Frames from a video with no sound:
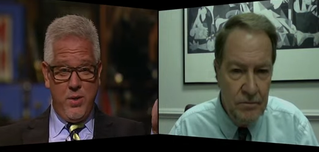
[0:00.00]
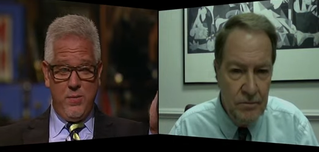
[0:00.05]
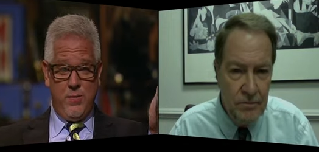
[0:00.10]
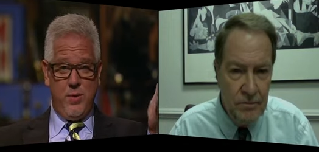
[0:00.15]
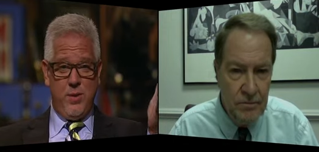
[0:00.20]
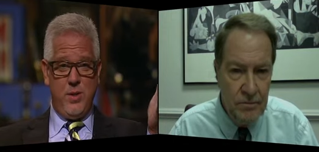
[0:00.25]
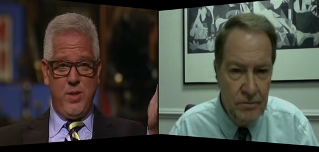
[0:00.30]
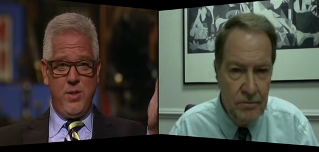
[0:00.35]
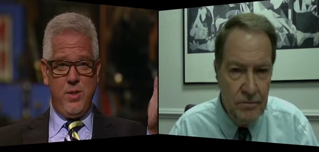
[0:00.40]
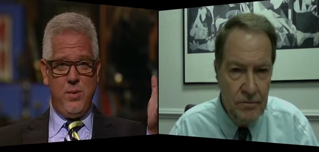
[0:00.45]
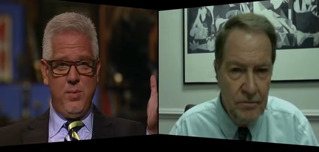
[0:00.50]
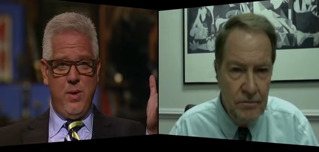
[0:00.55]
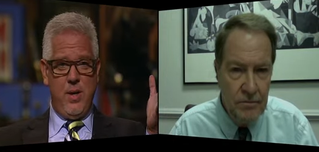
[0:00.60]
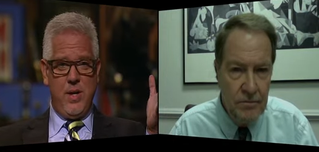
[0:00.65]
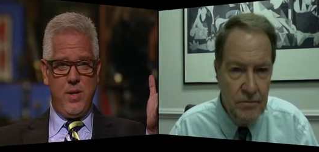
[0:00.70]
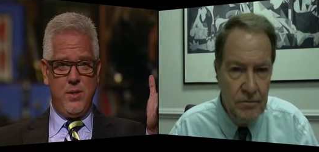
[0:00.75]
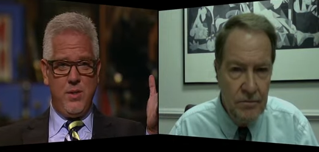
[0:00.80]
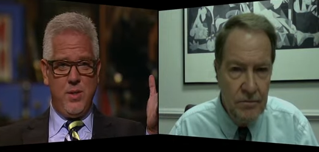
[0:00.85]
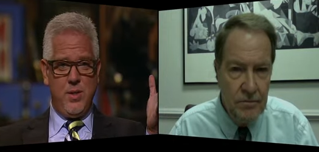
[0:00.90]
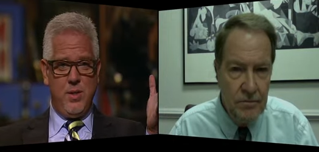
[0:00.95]
Speaker 1: for his
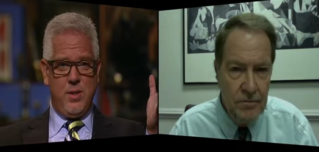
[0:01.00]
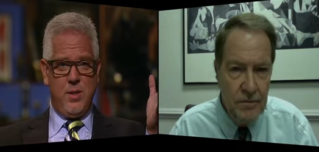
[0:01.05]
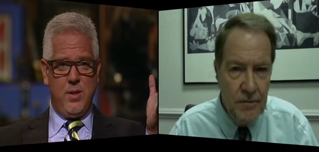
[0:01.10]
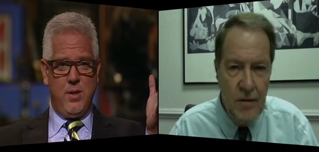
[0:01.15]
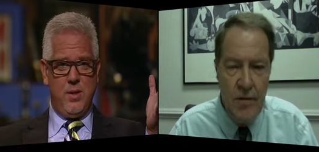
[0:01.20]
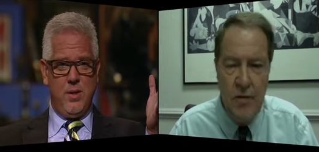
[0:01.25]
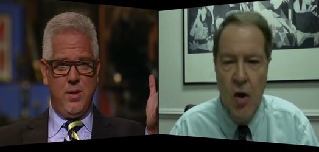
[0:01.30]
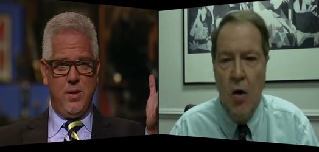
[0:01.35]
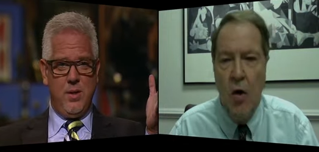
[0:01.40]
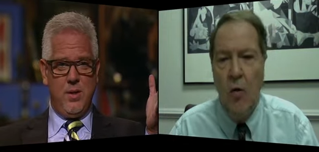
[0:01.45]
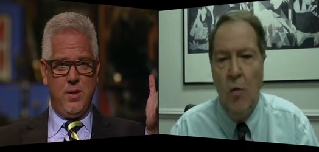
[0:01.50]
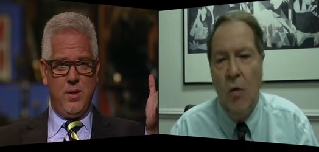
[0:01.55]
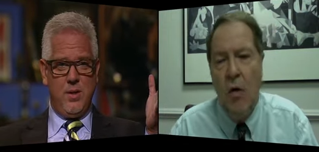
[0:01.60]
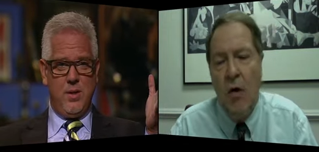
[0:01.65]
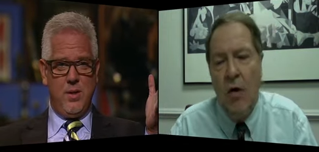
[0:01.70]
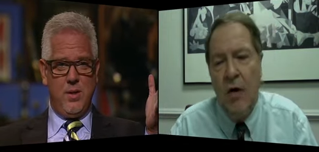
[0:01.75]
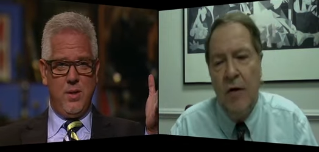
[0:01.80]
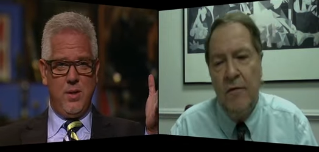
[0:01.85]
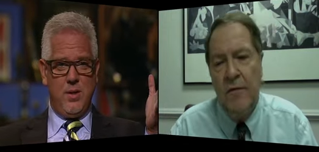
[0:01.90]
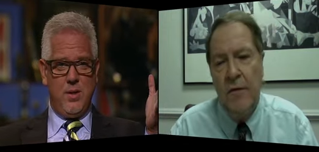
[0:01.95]
arrest?
Speaker 2: No
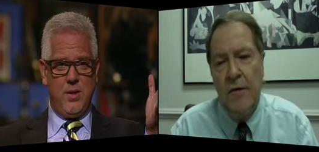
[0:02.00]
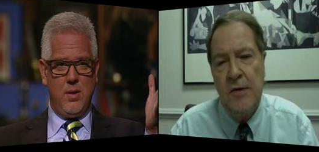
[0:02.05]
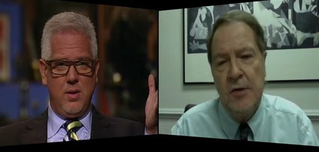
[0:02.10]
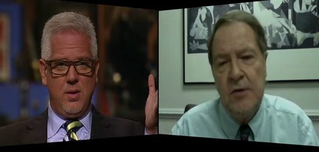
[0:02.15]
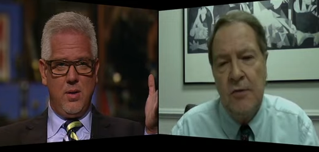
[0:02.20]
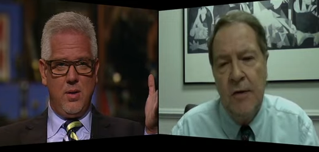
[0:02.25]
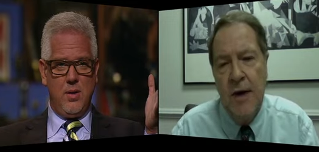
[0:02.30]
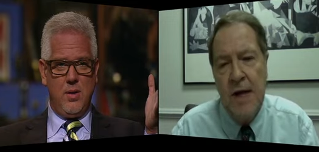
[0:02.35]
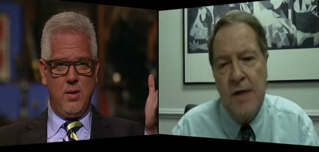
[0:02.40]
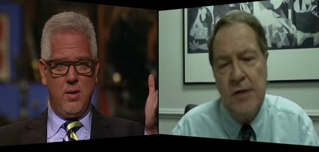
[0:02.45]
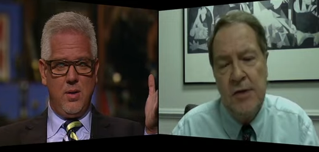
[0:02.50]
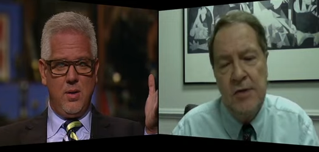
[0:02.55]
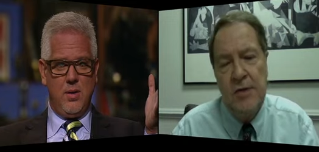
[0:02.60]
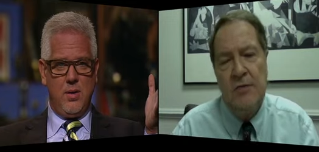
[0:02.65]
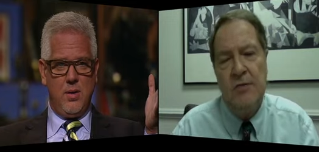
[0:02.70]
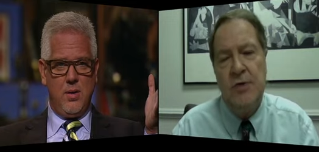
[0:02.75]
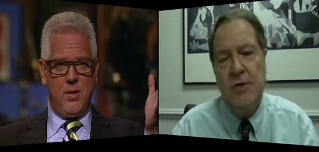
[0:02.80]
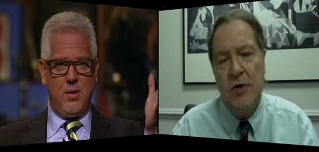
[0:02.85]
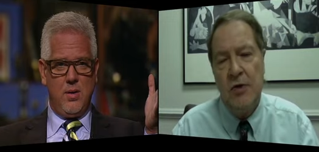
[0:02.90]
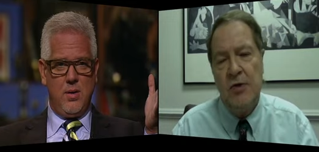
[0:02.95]
warrant for his arrest and no
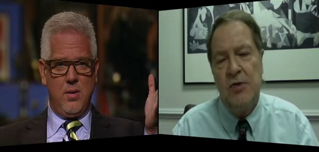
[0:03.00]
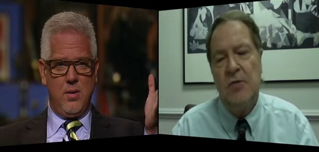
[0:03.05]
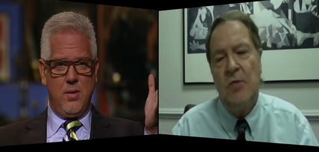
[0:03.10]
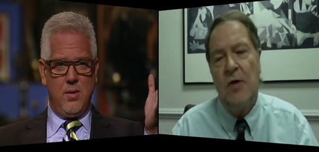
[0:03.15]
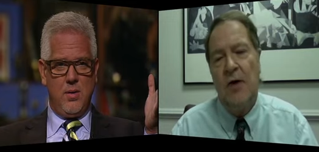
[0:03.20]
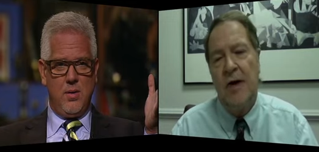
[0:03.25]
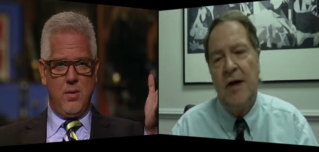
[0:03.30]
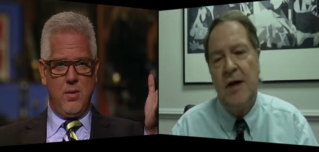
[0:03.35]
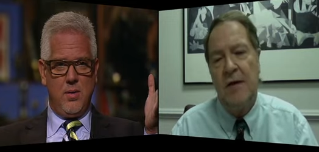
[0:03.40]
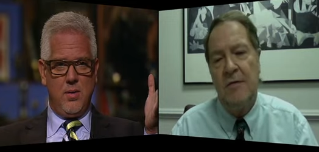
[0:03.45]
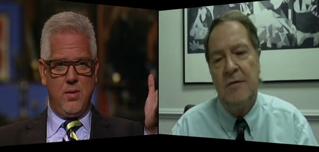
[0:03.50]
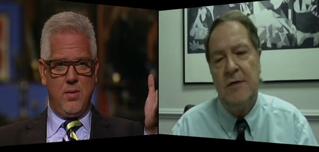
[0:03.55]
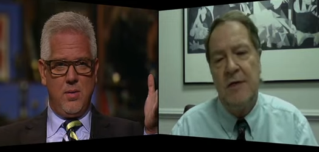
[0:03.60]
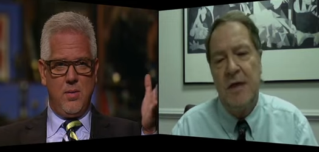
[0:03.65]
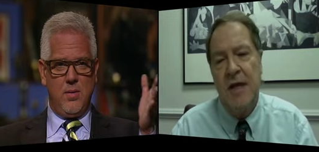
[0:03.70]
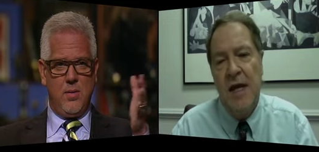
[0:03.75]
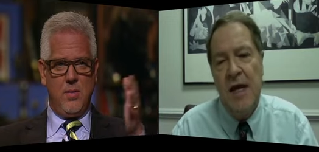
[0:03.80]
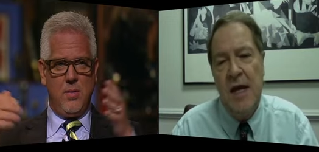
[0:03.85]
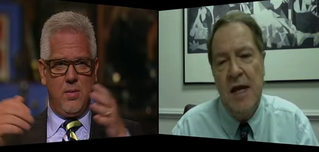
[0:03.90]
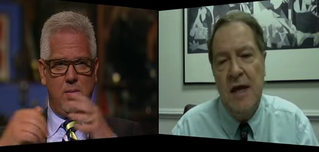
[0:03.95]
search warrant. Here was the
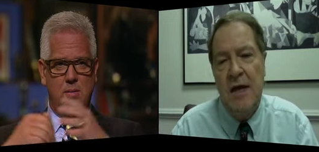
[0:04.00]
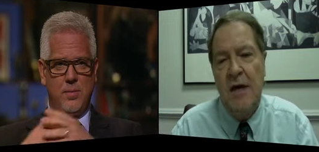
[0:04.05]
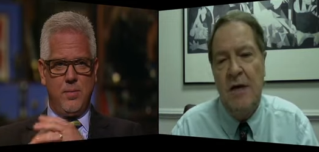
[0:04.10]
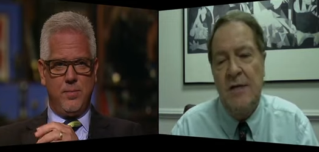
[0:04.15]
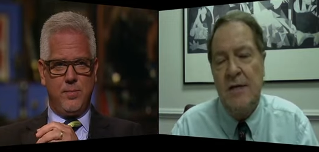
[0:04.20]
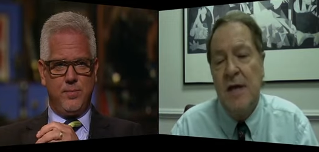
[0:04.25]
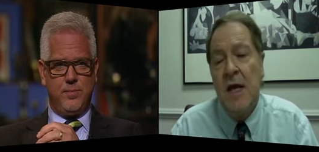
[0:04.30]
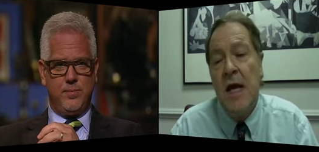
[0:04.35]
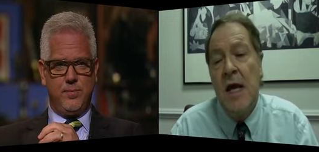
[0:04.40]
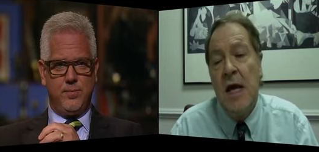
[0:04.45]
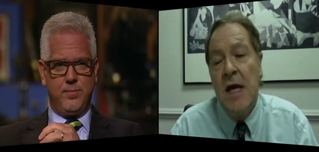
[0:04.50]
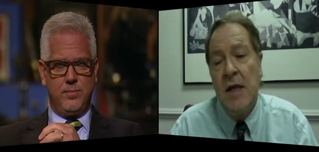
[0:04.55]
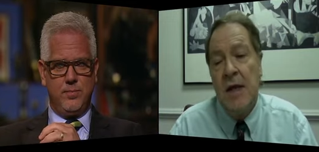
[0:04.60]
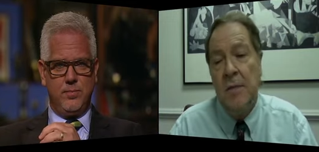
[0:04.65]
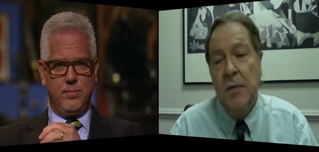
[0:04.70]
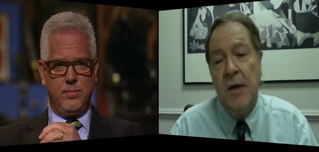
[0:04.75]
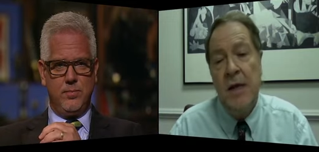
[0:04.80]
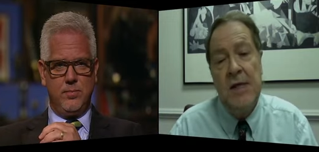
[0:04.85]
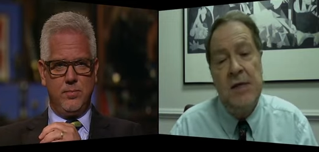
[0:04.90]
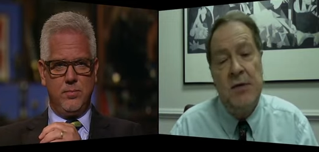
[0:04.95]
key because the
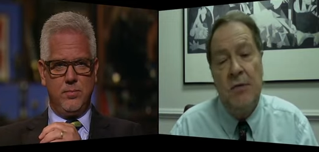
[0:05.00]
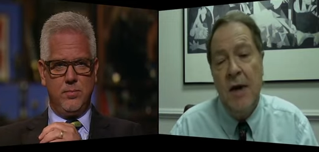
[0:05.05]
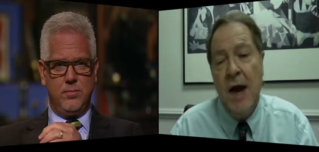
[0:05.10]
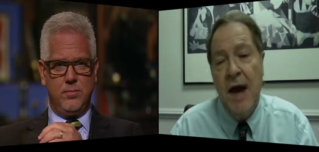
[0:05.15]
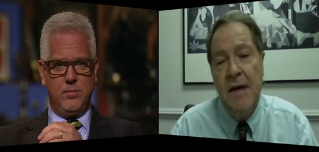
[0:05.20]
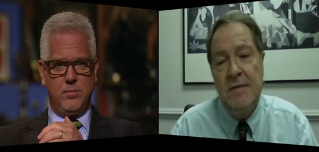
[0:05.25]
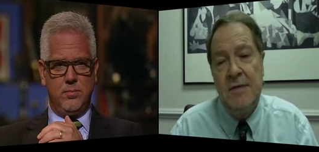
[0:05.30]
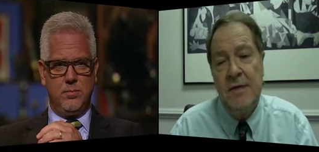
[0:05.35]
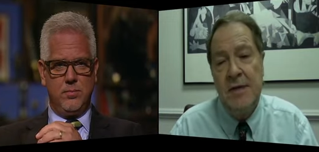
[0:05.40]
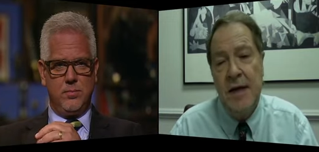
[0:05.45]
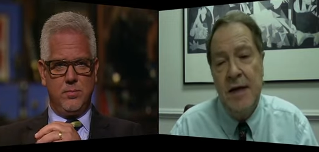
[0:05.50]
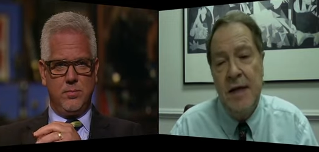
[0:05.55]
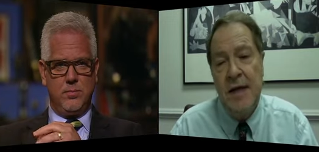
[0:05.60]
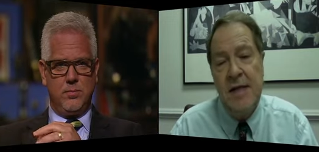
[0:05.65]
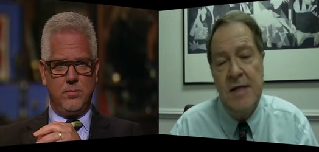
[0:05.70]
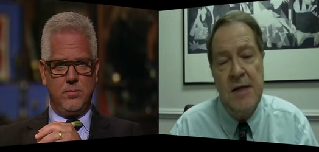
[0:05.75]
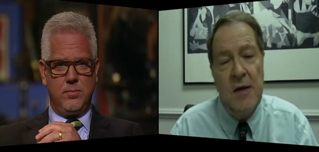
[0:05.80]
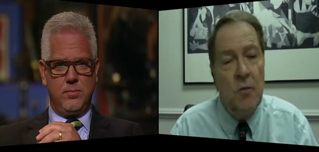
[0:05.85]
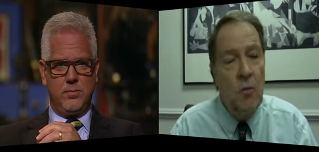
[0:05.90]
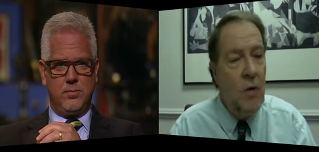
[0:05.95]
police arrived and said, he
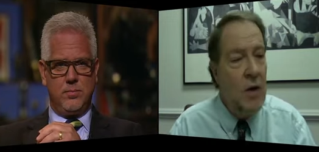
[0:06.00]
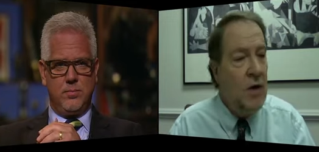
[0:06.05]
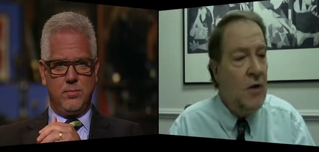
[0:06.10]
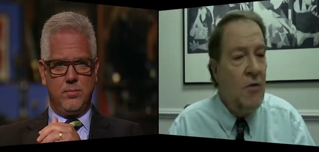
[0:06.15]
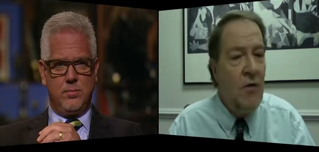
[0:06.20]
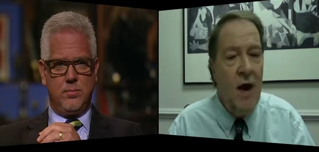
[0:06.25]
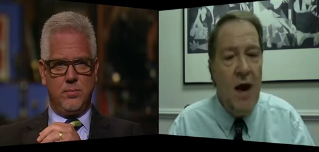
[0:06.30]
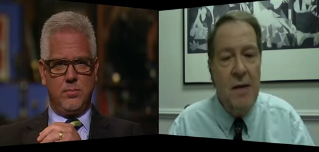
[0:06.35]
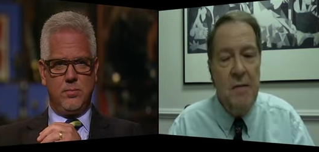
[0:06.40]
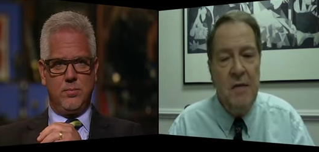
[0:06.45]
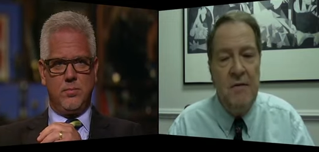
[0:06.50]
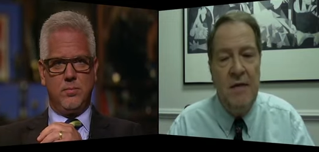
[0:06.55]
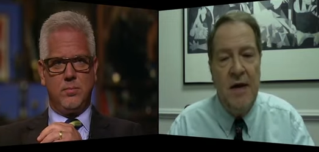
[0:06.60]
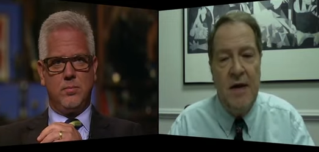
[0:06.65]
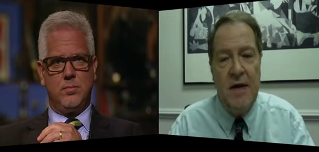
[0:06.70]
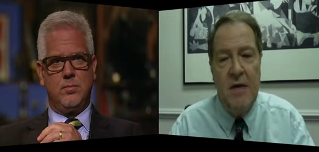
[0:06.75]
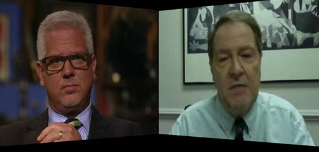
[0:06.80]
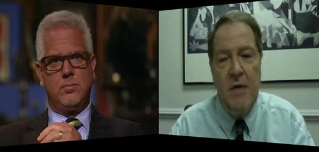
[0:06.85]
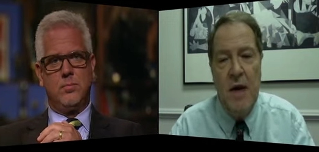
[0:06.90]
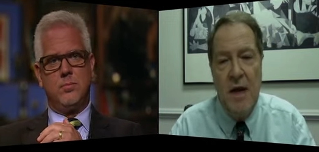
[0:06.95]
said, what crime have I
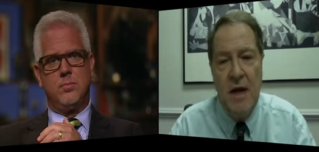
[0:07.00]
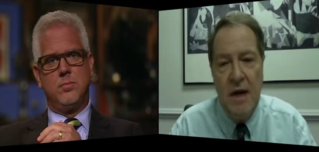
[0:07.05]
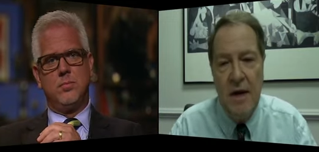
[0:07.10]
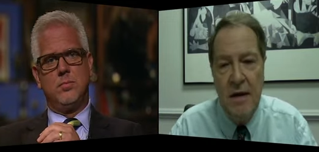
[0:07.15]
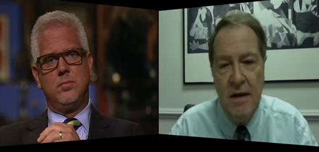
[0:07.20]
committed?